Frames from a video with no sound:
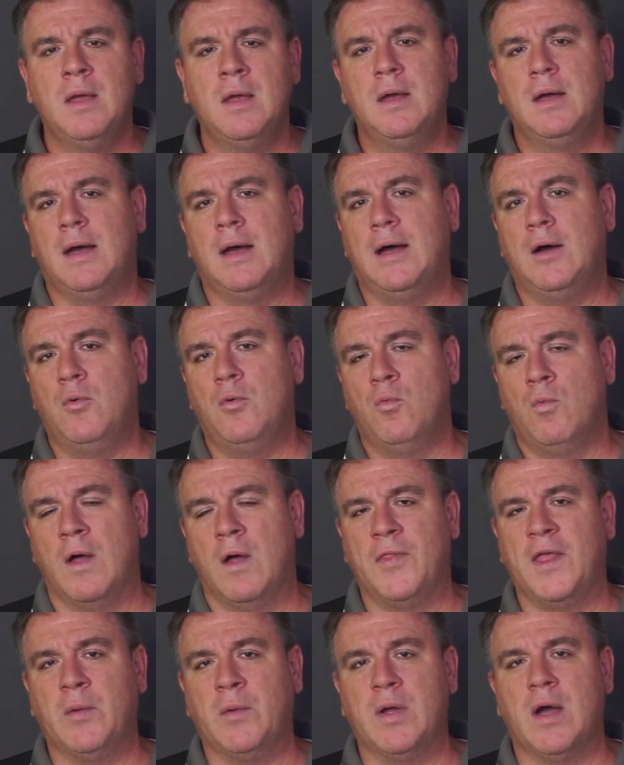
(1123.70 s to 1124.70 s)

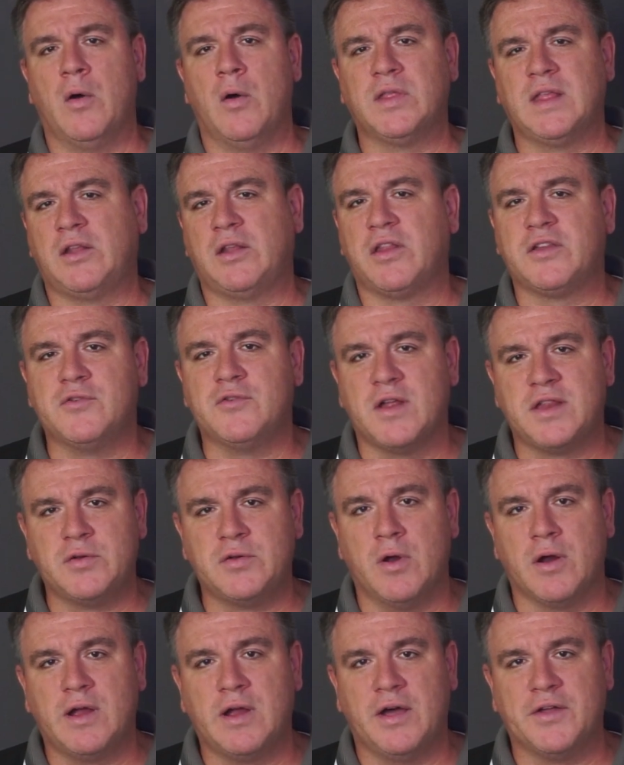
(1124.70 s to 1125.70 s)
One thing we always like to stress to
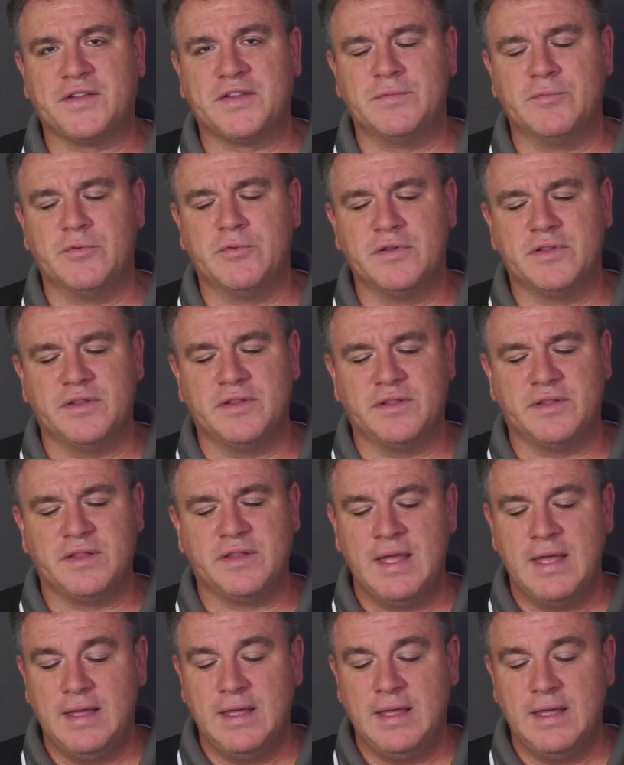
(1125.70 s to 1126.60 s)
our customers is,